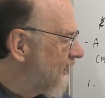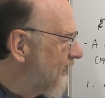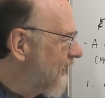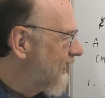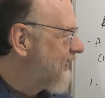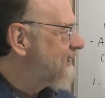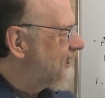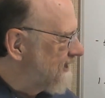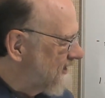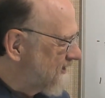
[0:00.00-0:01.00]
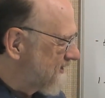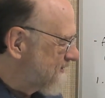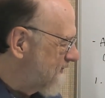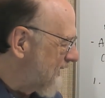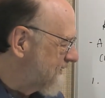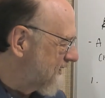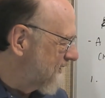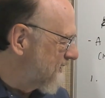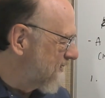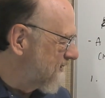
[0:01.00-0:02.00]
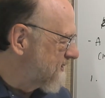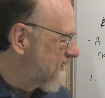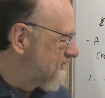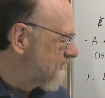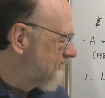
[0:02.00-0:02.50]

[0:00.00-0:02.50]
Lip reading: And this is basically the result.